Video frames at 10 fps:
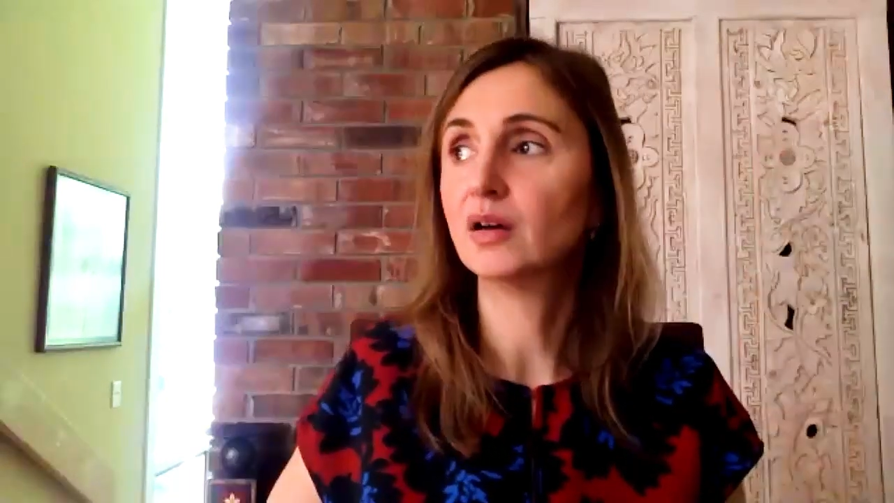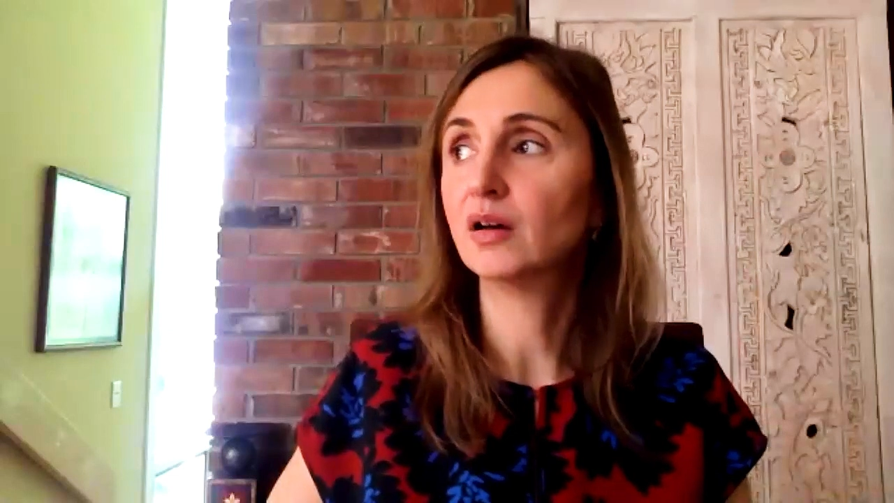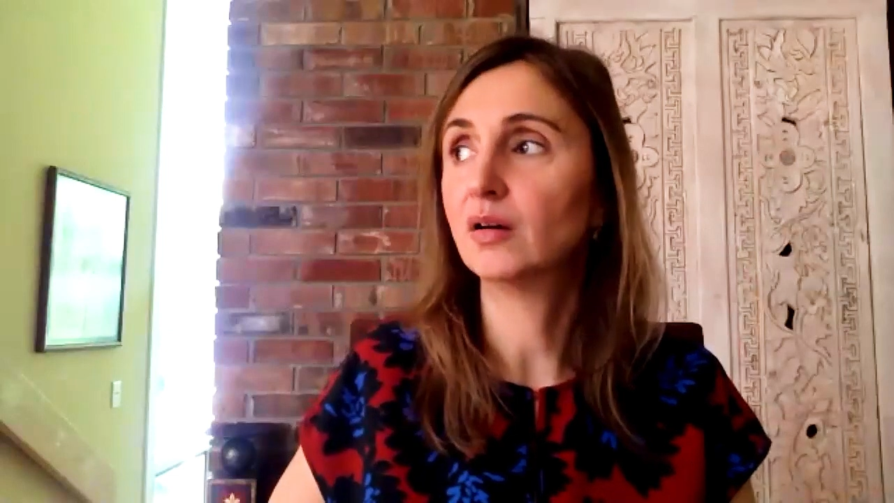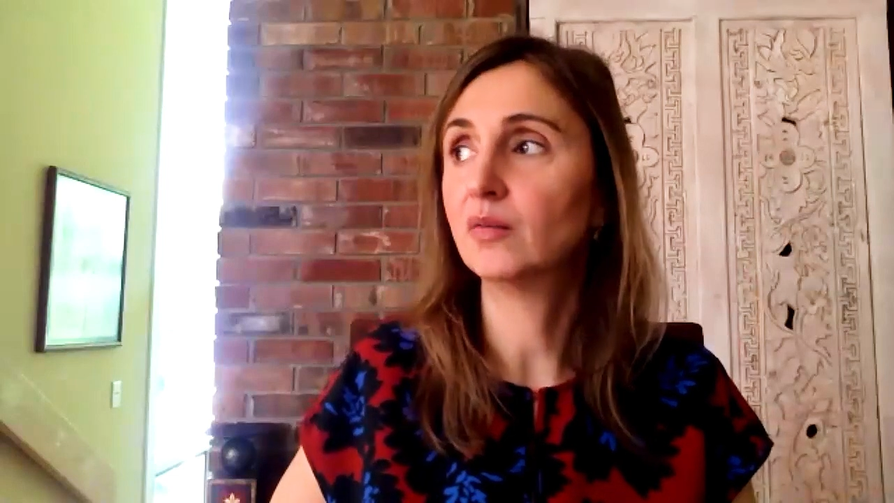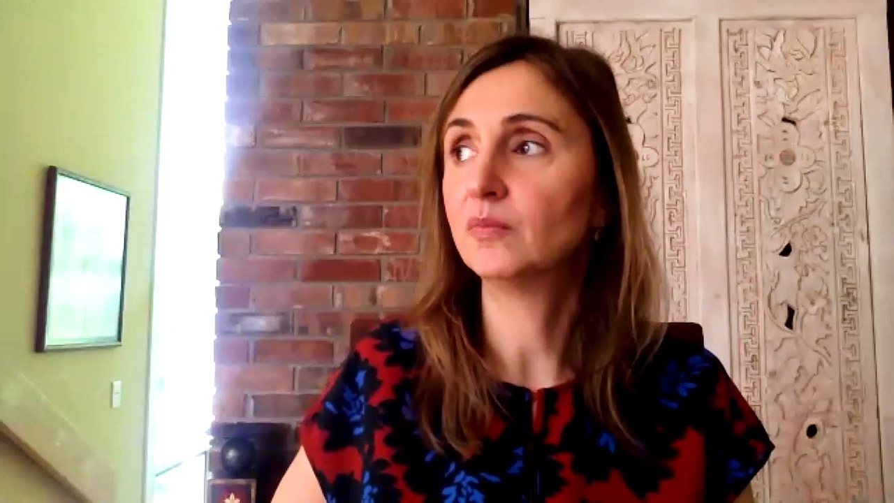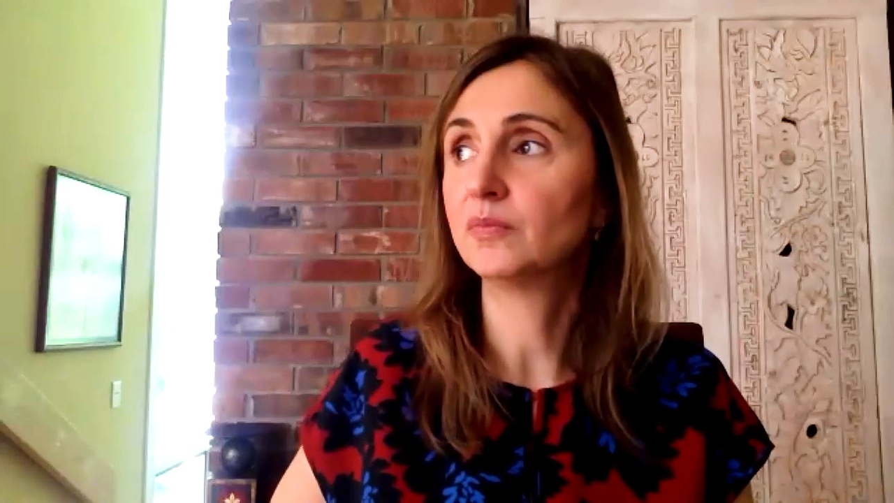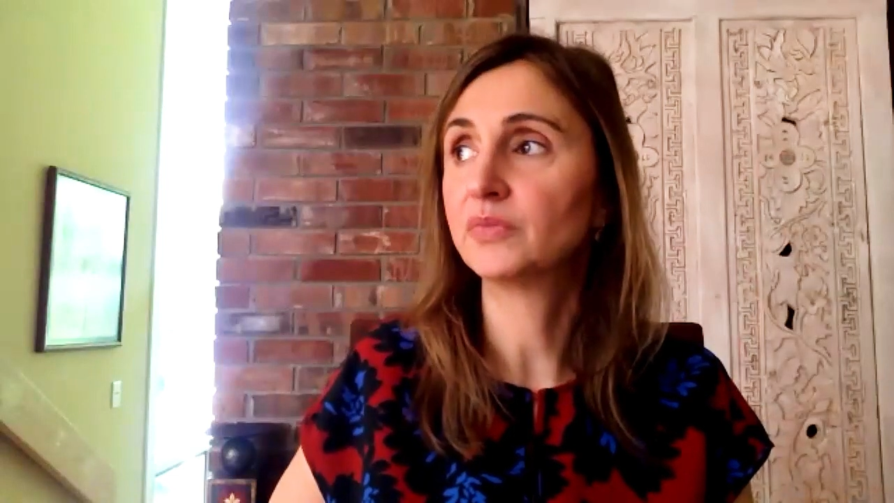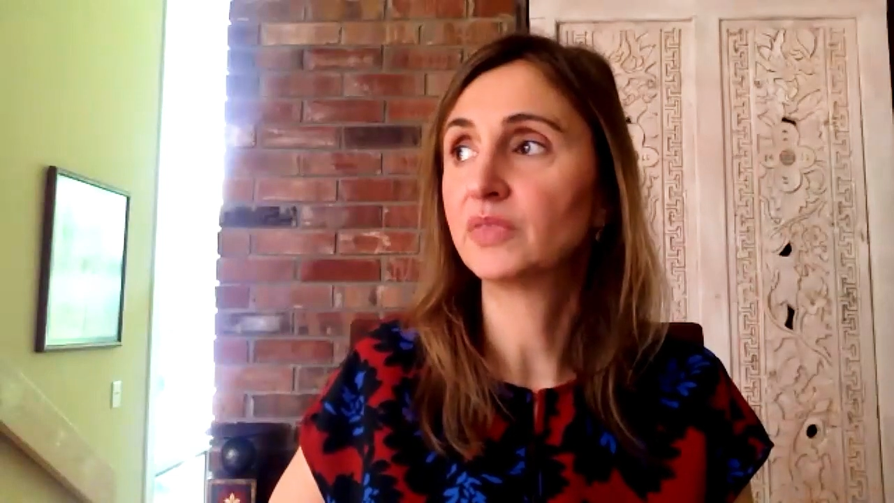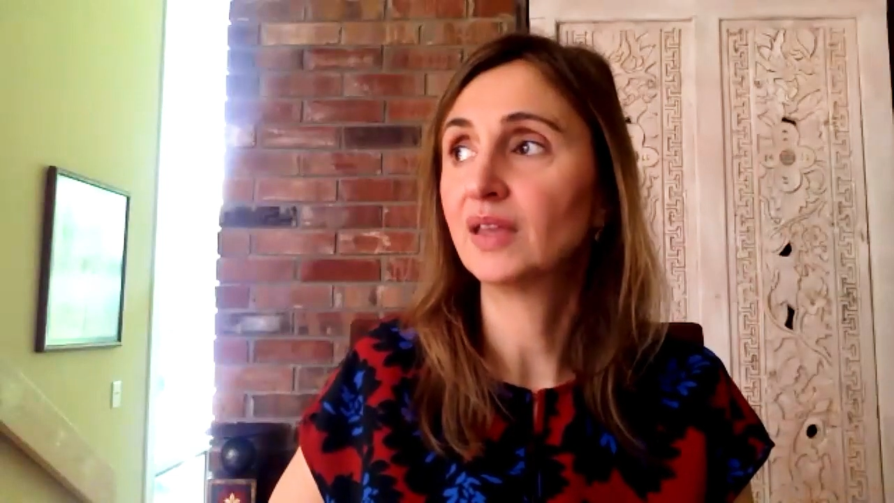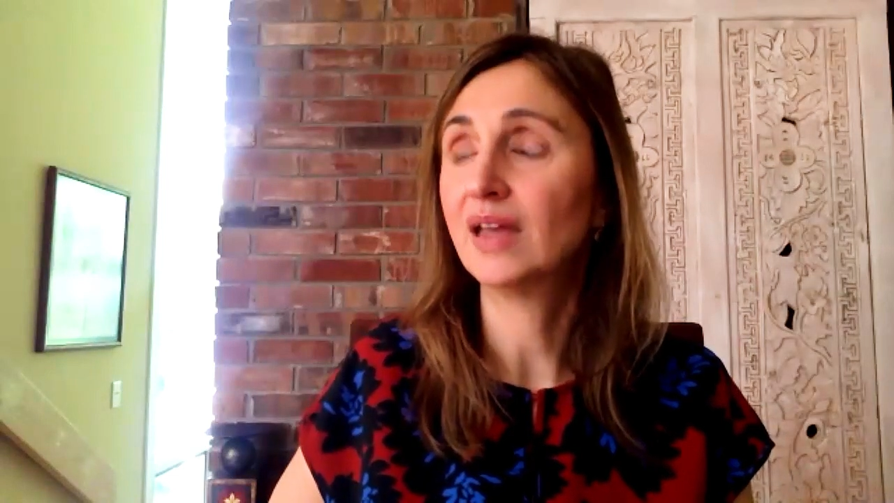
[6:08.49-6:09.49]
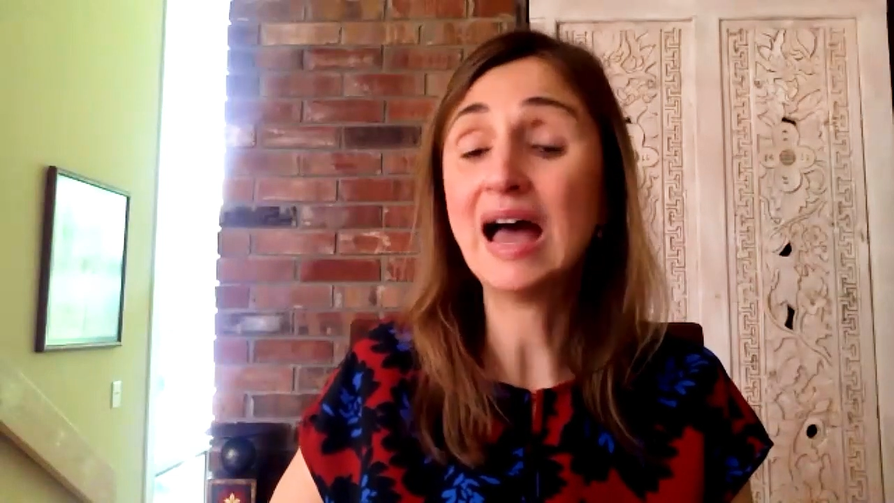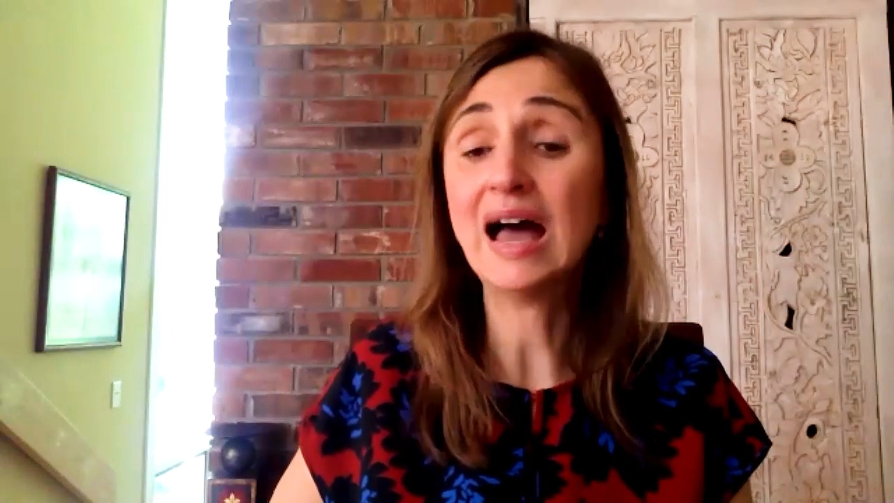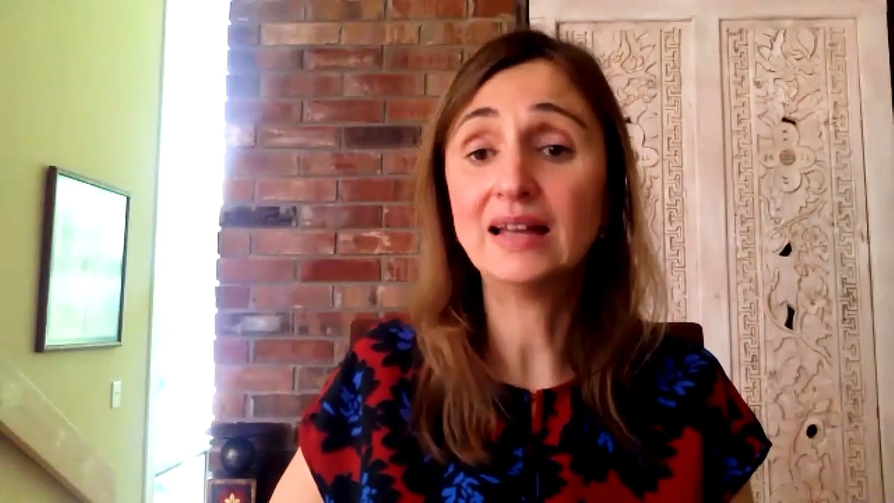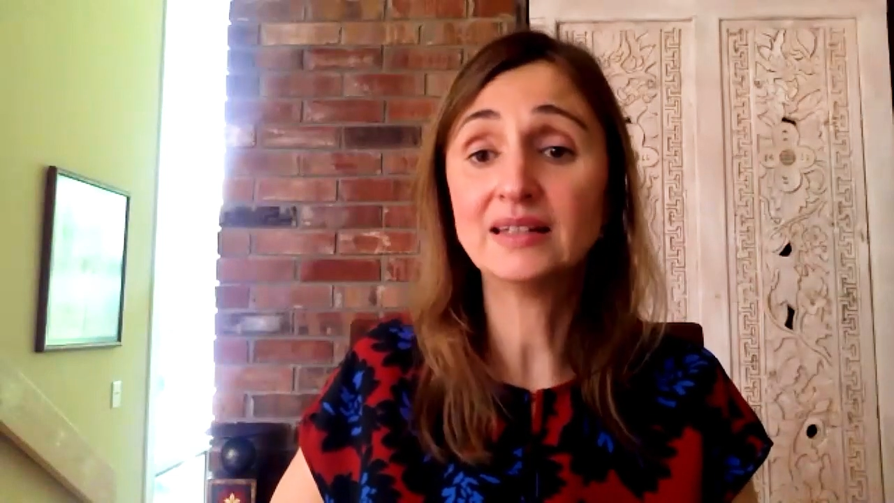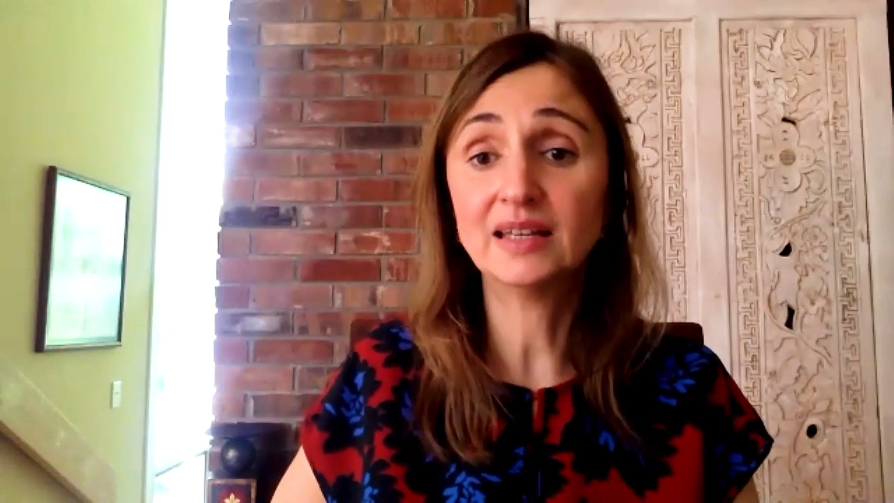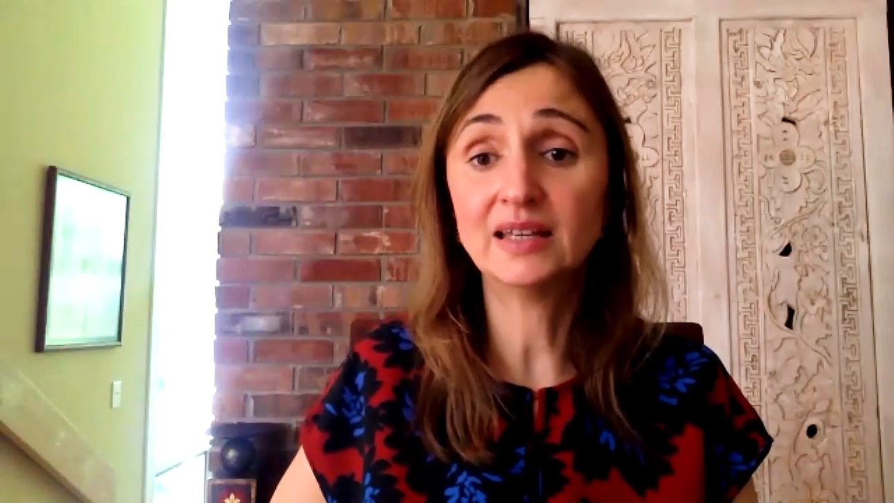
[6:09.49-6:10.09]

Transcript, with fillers: um, had